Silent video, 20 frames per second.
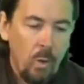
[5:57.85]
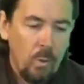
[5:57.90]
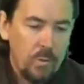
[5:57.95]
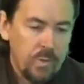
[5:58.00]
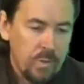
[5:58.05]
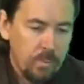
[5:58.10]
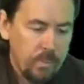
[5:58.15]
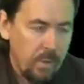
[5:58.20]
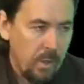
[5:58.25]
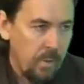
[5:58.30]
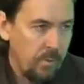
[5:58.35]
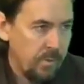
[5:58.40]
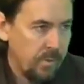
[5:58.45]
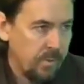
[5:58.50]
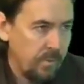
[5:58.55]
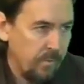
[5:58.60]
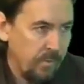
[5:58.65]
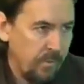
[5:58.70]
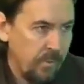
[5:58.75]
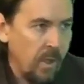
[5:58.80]
what was the
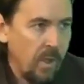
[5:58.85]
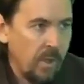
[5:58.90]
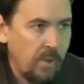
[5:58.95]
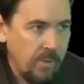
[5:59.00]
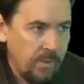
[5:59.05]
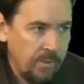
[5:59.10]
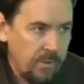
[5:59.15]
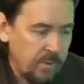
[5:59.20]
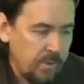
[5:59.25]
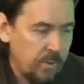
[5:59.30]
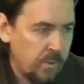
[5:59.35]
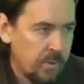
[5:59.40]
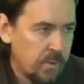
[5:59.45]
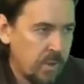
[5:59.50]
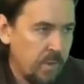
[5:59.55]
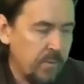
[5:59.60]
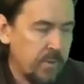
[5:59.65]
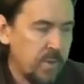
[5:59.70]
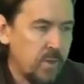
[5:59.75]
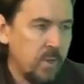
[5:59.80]
purpose of, because there's
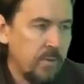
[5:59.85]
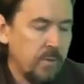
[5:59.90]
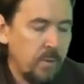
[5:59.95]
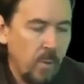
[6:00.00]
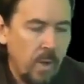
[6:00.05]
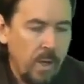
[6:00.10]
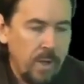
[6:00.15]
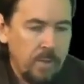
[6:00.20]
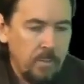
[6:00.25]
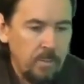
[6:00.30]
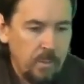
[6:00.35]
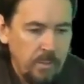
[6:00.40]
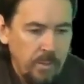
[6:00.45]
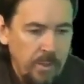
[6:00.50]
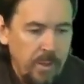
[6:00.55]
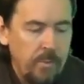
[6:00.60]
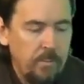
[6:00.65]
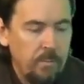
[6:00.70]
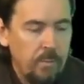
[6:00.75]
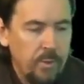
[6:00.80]
controversy over why they were
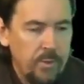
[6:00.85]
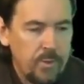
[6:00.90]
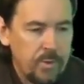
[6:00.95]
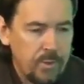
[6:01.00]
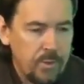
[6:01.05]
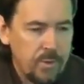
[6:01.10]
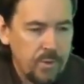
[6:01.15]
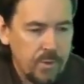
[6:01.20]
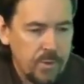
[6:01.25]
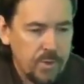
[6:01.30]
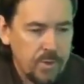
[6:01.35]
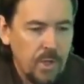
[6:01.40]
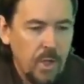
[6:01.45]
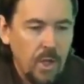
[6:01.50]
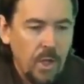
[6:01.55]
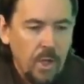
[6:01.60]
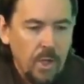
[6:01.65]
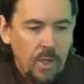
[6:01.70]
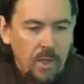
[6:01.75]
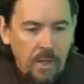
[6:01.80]
written. But so just
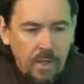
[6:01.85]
